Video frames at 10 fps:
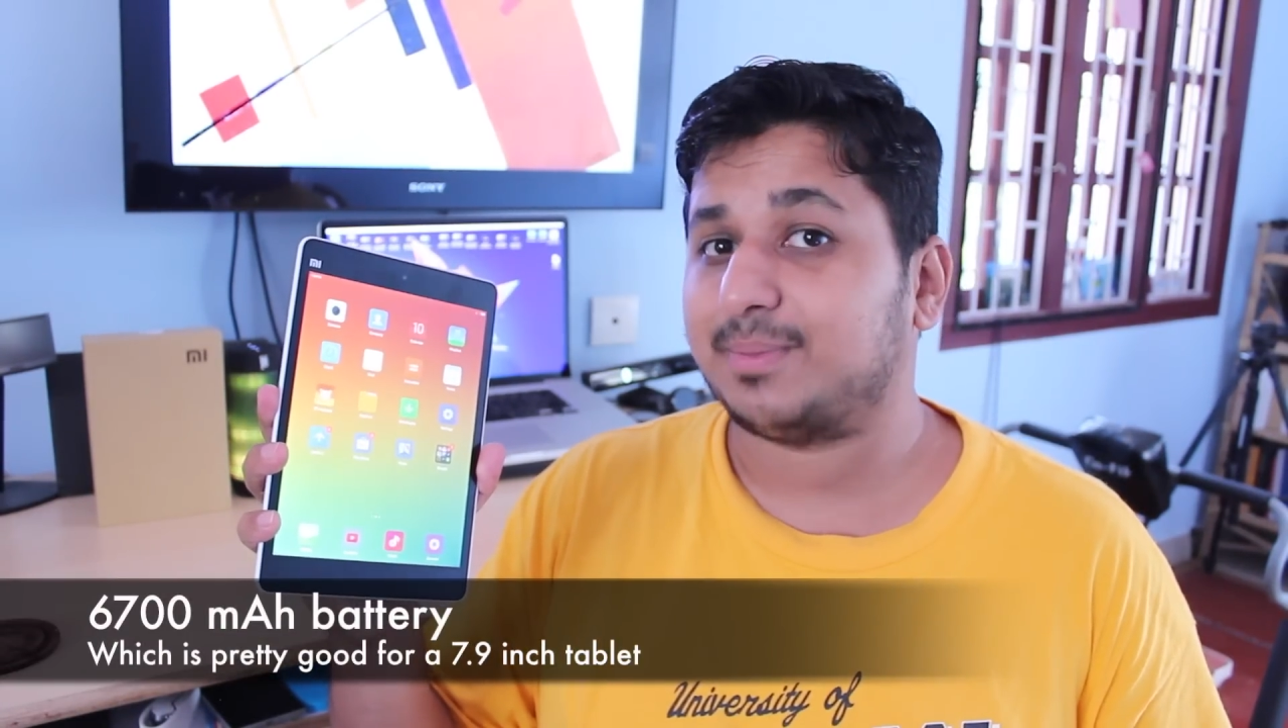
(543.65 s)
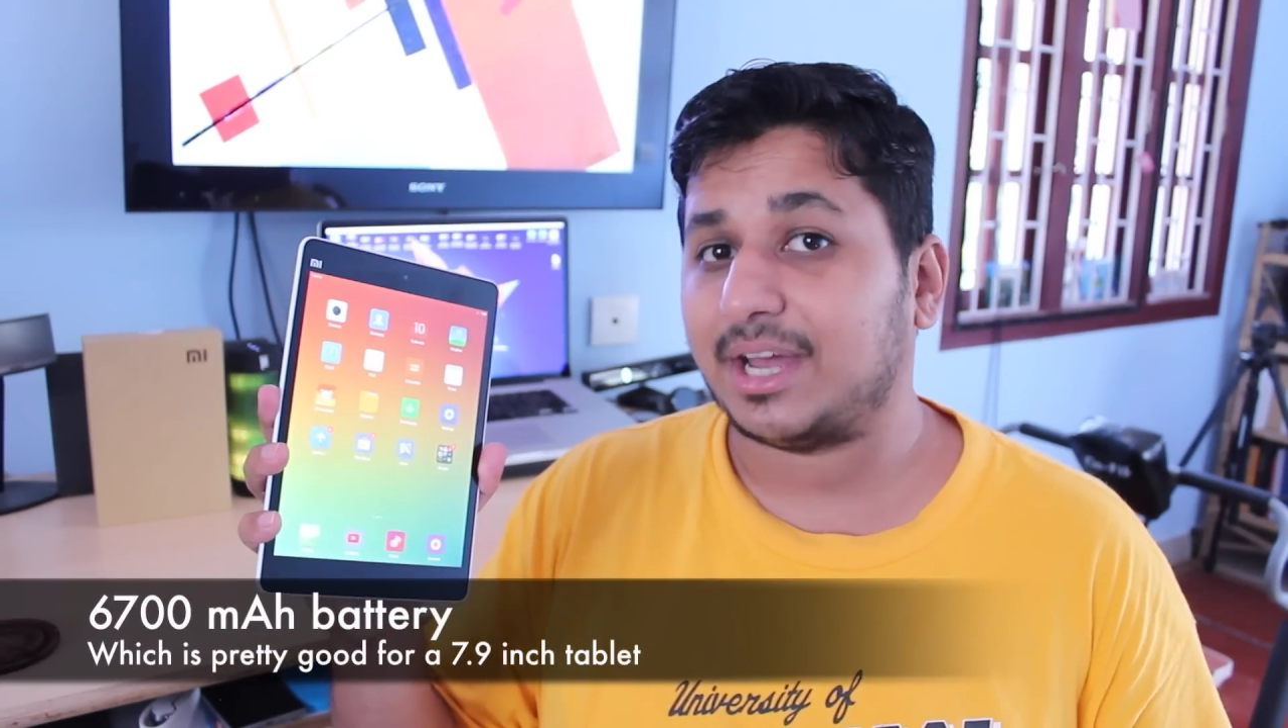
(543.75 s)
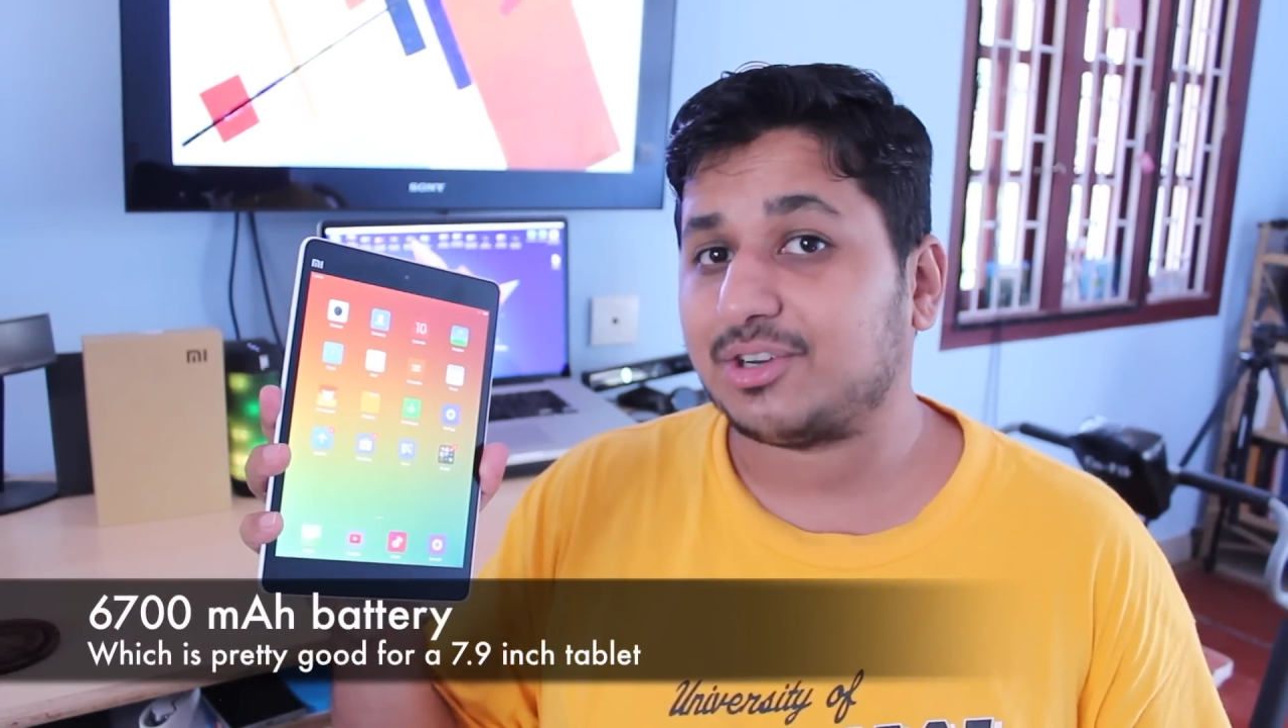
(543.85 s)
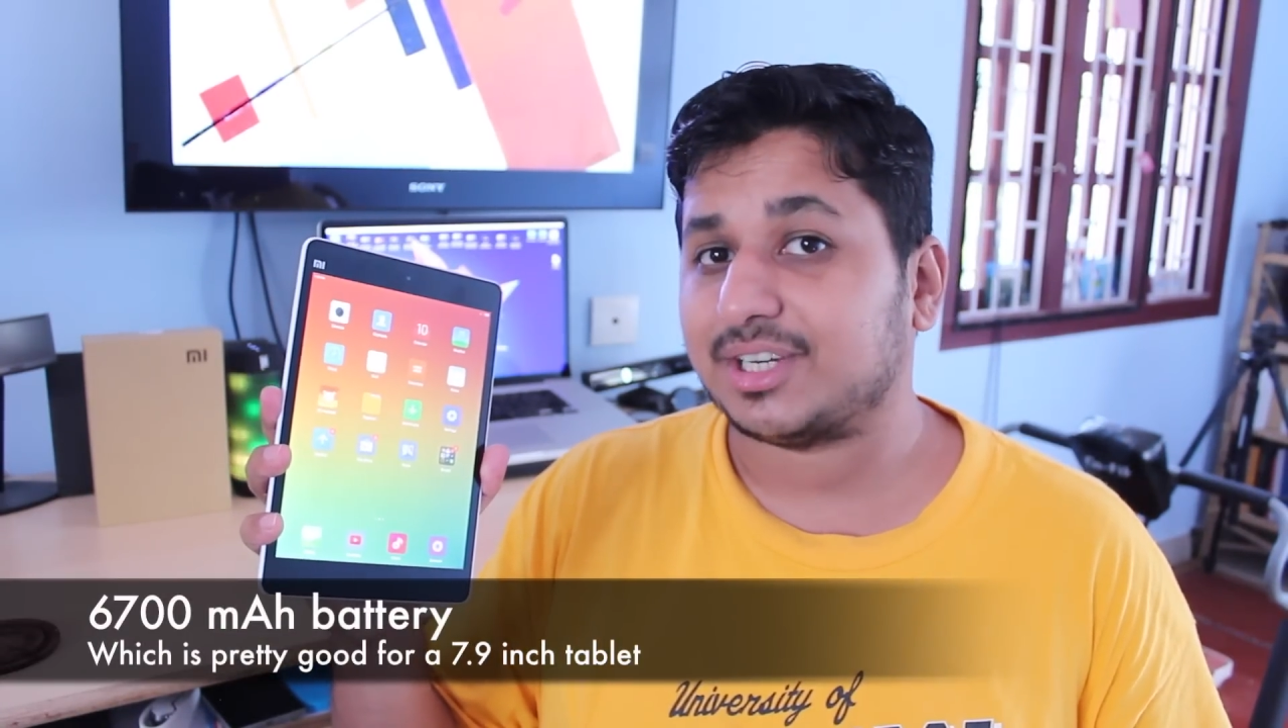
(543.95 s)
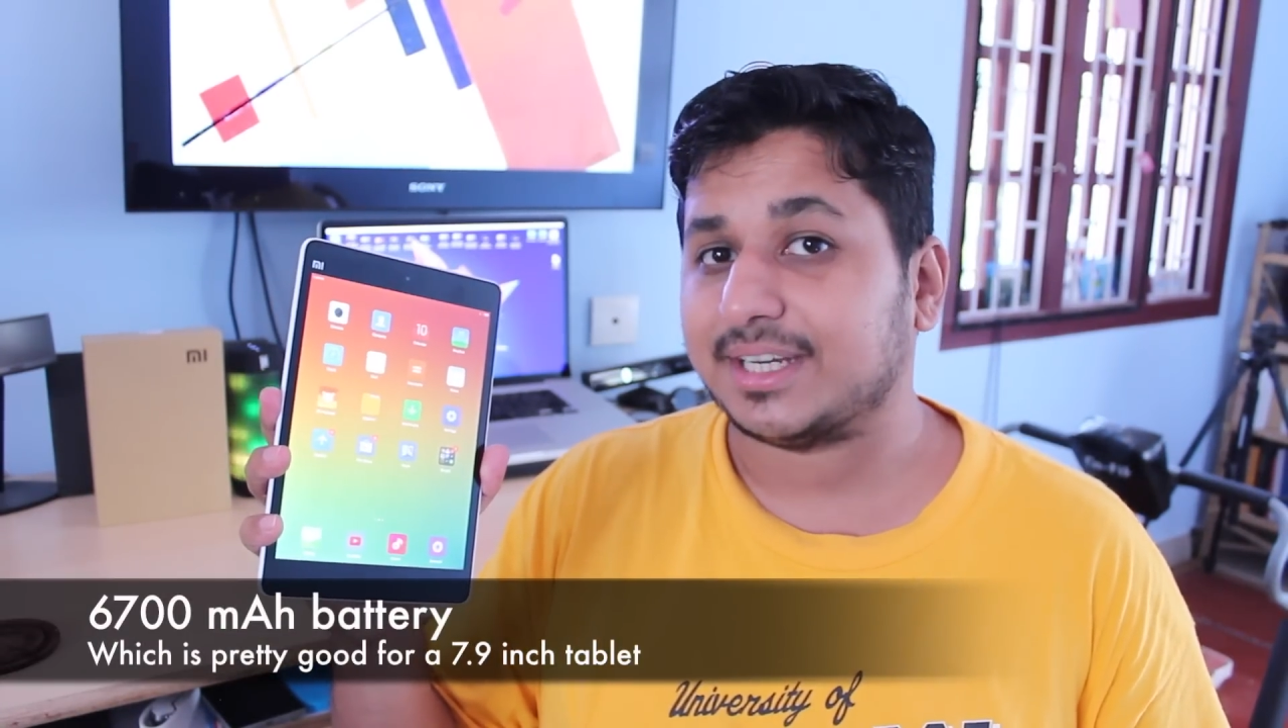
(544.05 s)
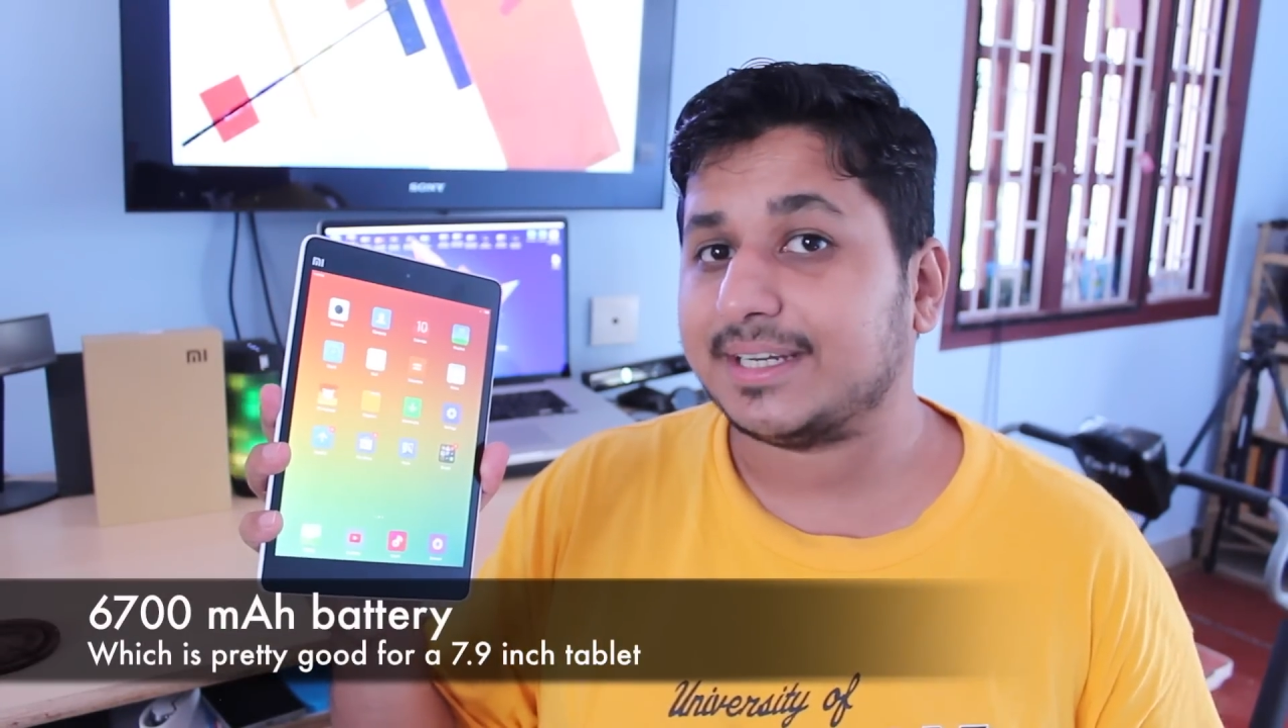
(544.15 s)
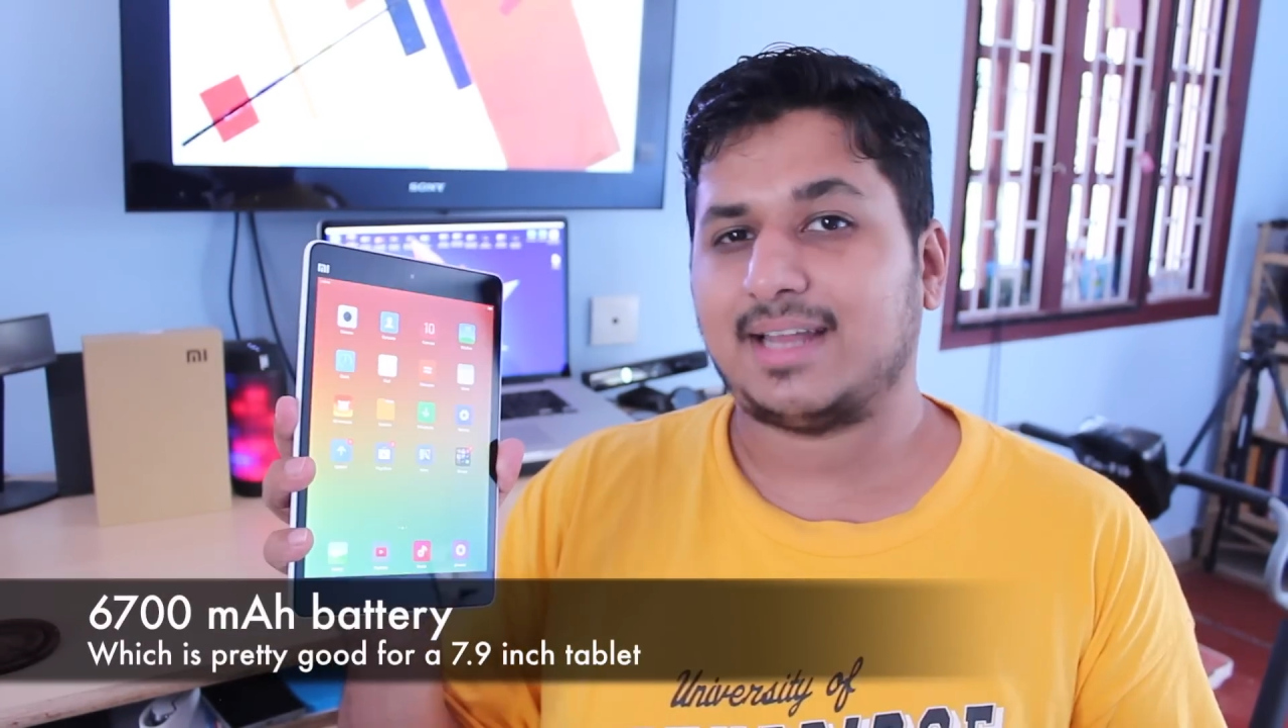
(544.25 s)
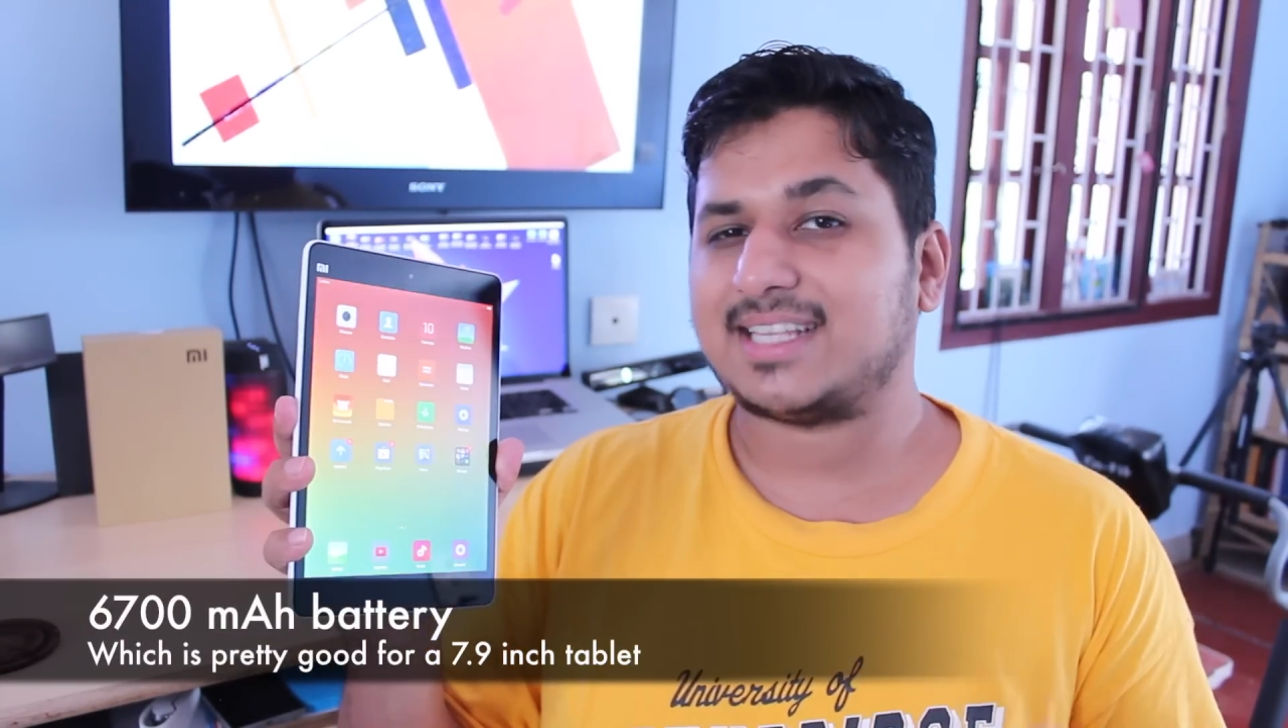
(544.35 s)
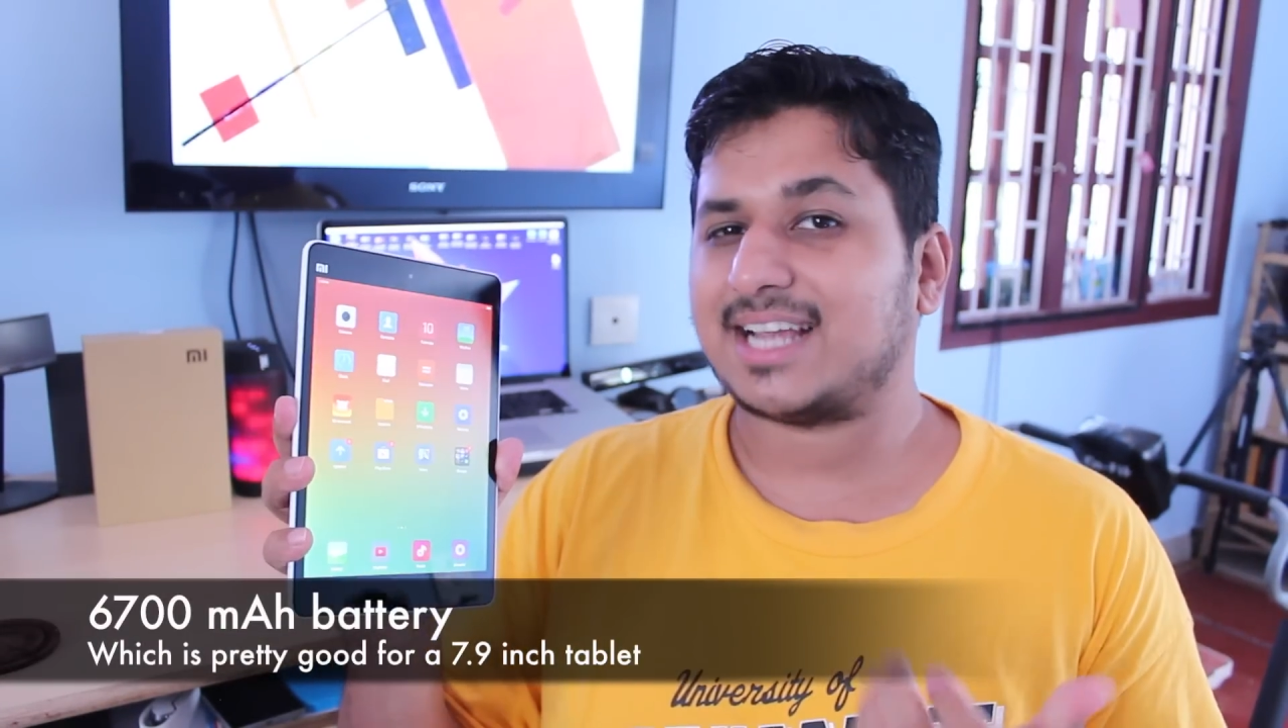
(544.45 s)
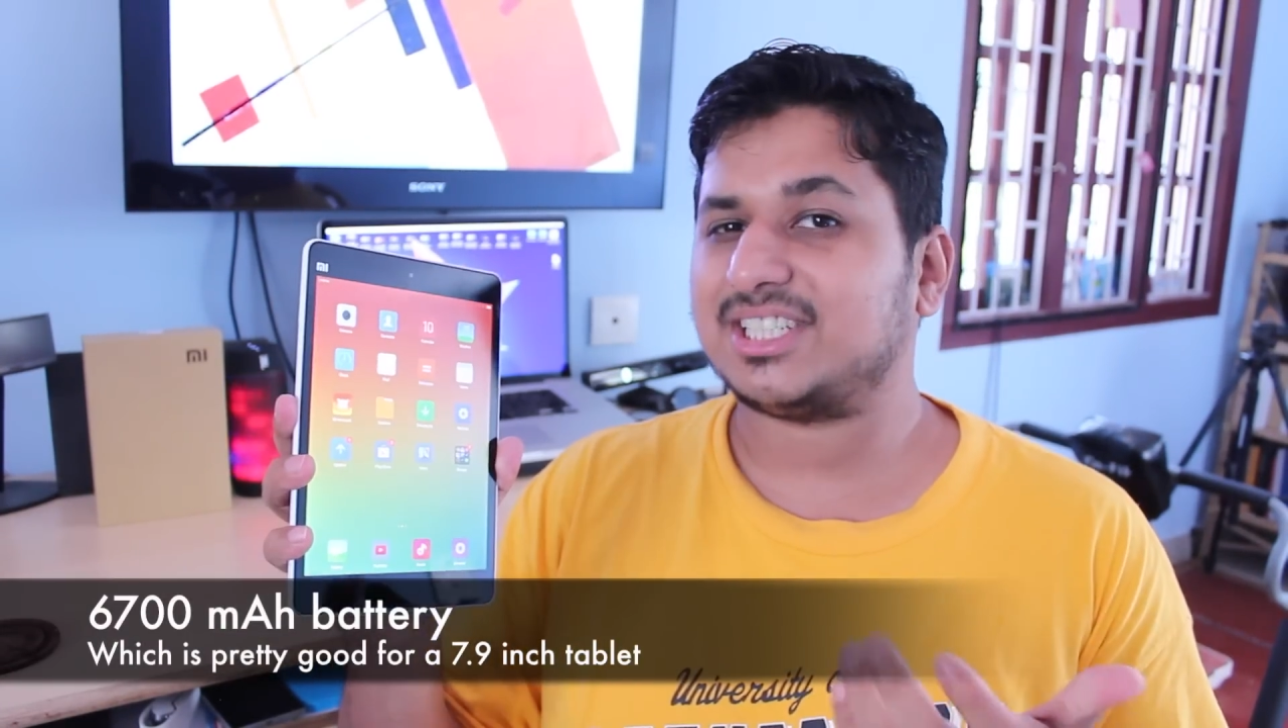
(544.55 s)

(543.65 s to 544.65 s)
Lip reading: battery. That's